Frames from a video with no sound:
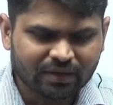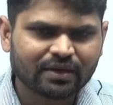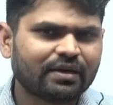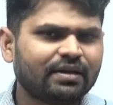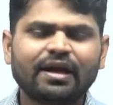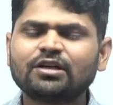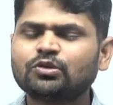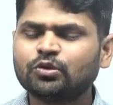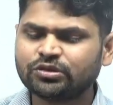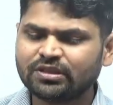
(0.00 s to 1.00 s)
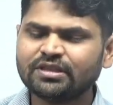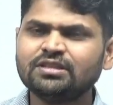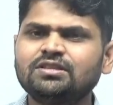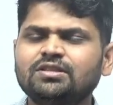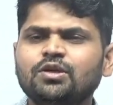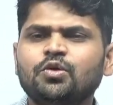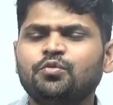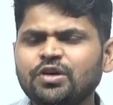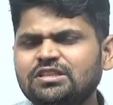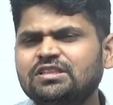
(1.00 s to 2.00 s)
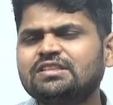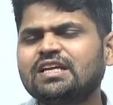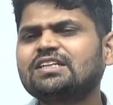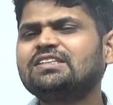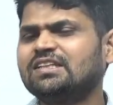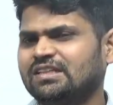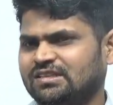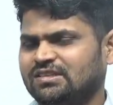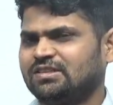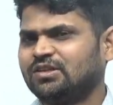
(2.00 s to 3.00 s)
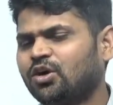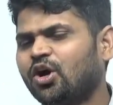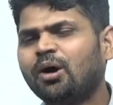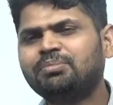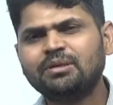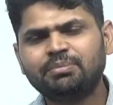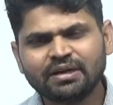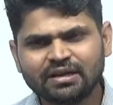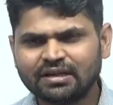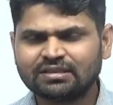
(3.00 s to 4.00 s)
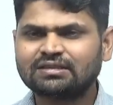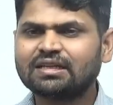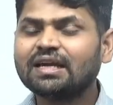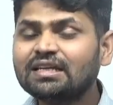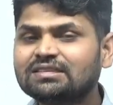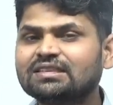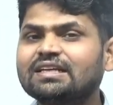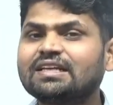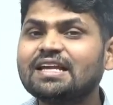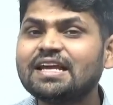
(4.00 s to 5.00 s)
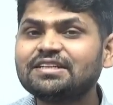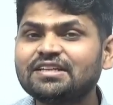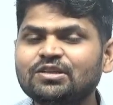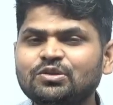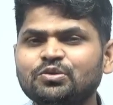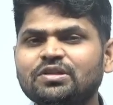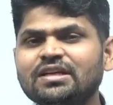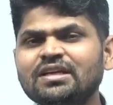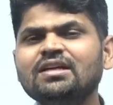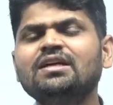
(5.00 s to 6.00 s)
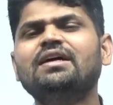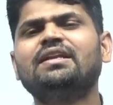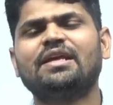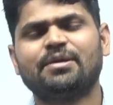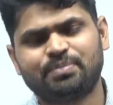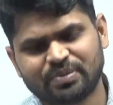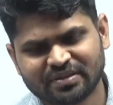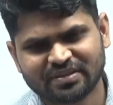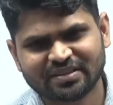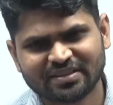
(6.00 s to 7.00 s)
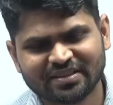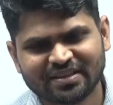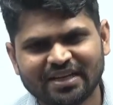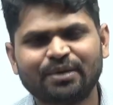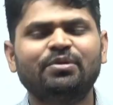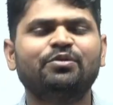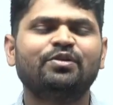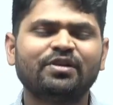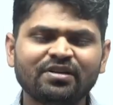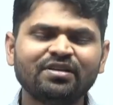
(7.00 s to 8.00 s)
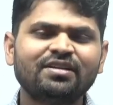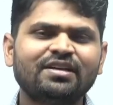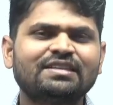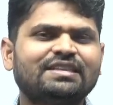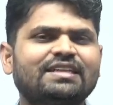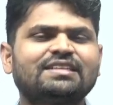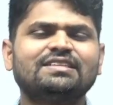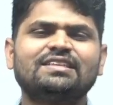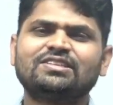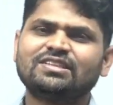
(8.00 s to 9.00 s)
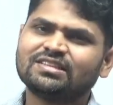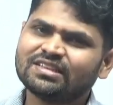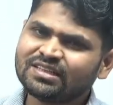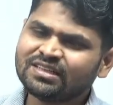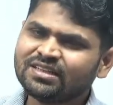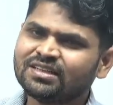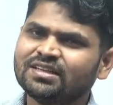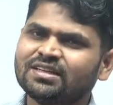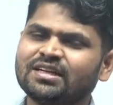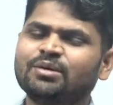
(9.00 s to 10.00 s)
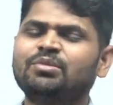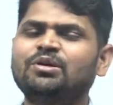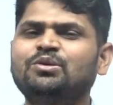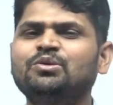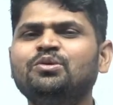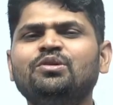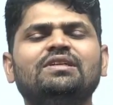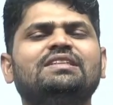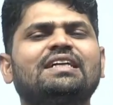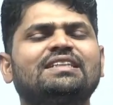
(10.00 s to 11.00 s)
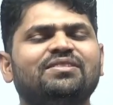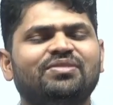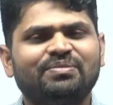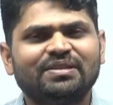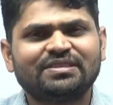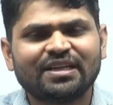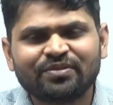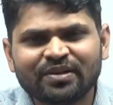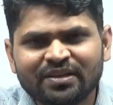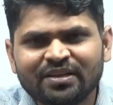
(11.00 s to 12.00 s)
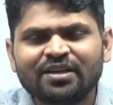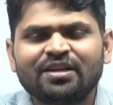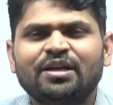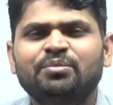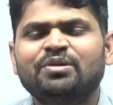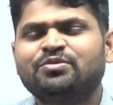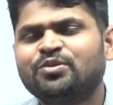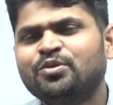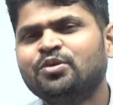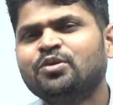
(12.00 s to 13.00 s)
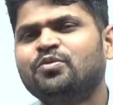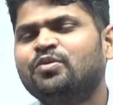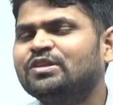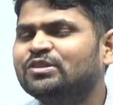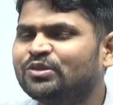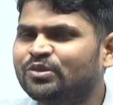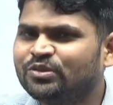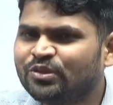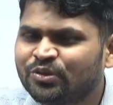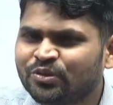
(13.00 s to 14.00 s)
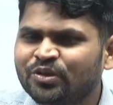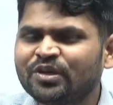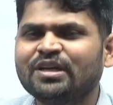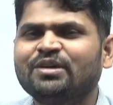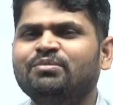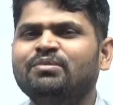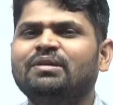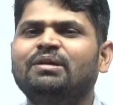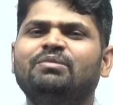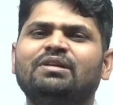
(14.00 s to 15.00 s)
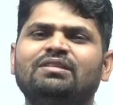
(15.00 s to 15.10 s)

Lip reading: Next question is, which section of the BNS is related to the rape? Number 1, section 63. Number 2, section 57. Number 4, 100. Number